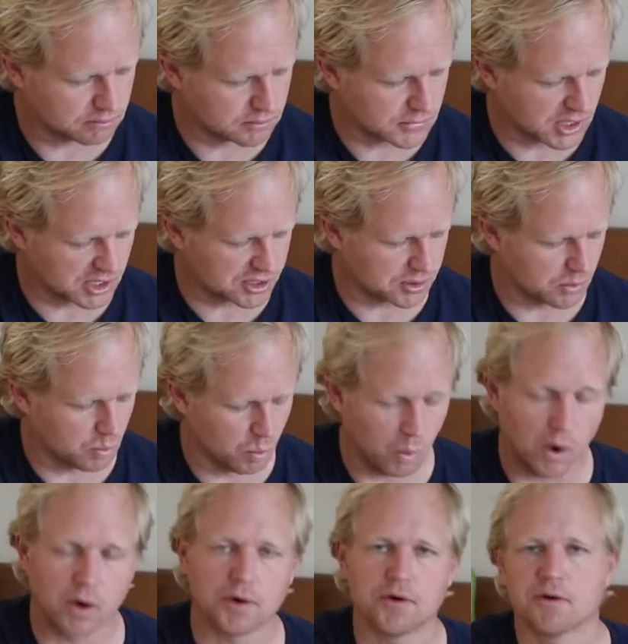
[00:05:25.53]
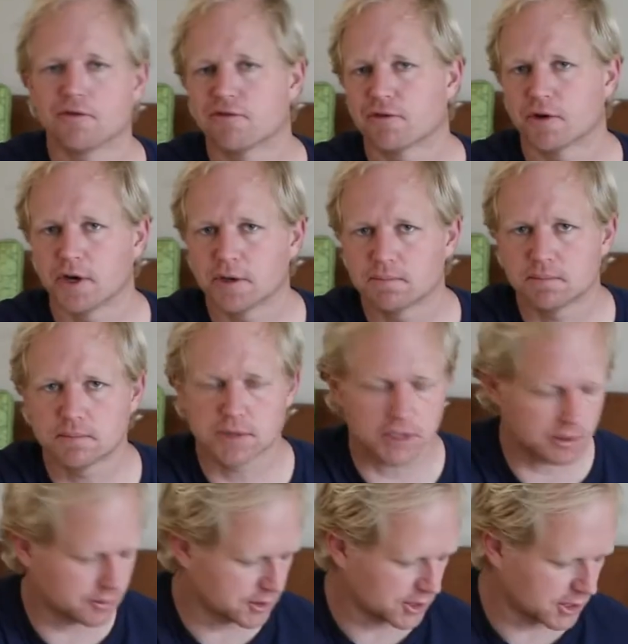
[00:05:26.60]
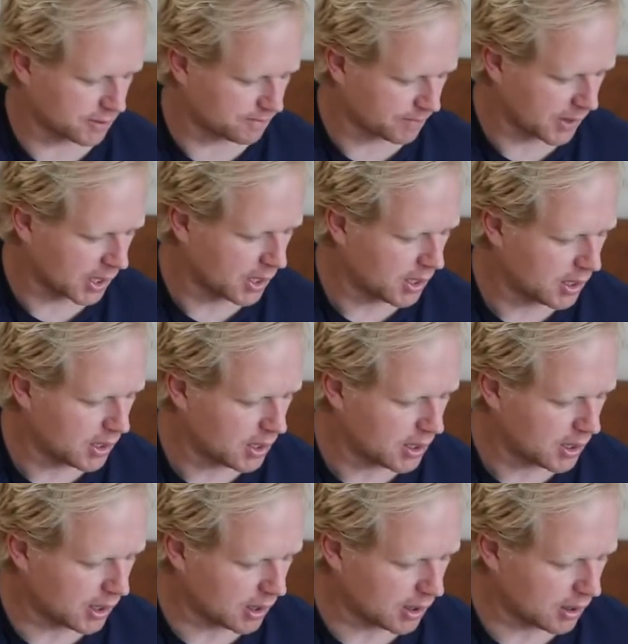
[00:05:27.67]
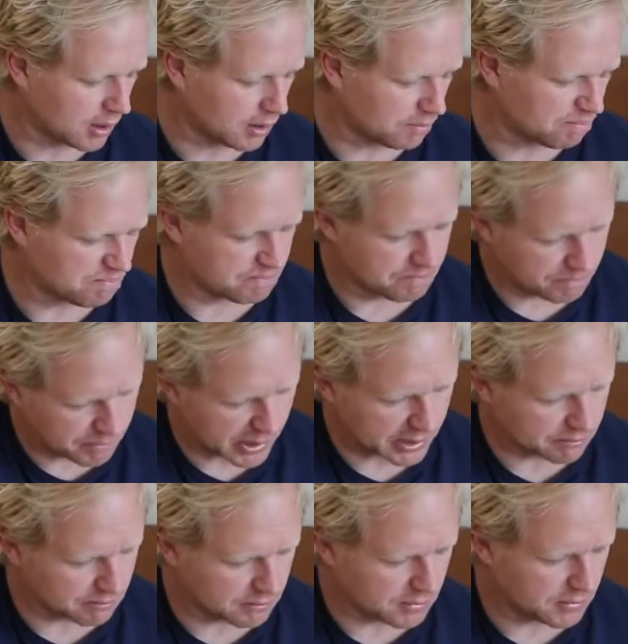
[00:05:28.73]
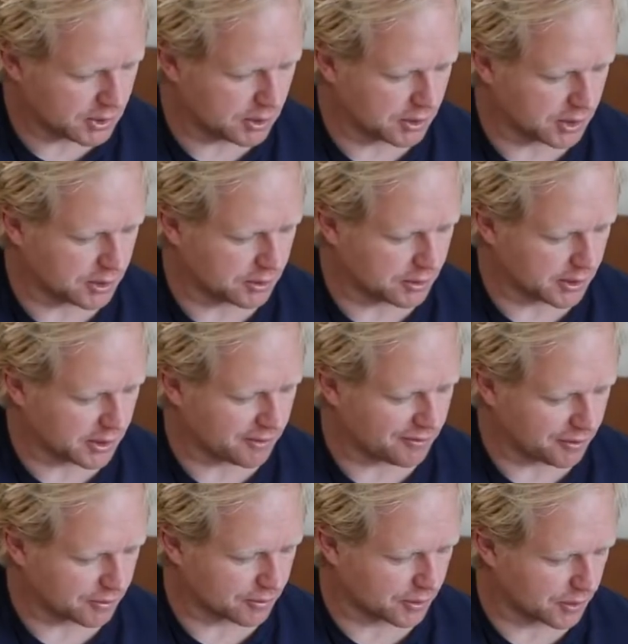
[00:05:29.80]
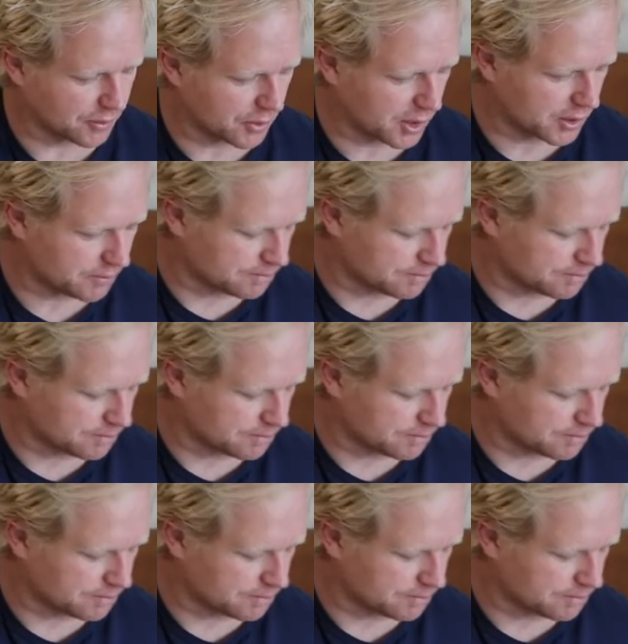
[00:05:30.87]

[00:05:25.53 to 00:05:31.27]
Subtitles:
doesn't wander free, shall we say. But you can do it if you really want.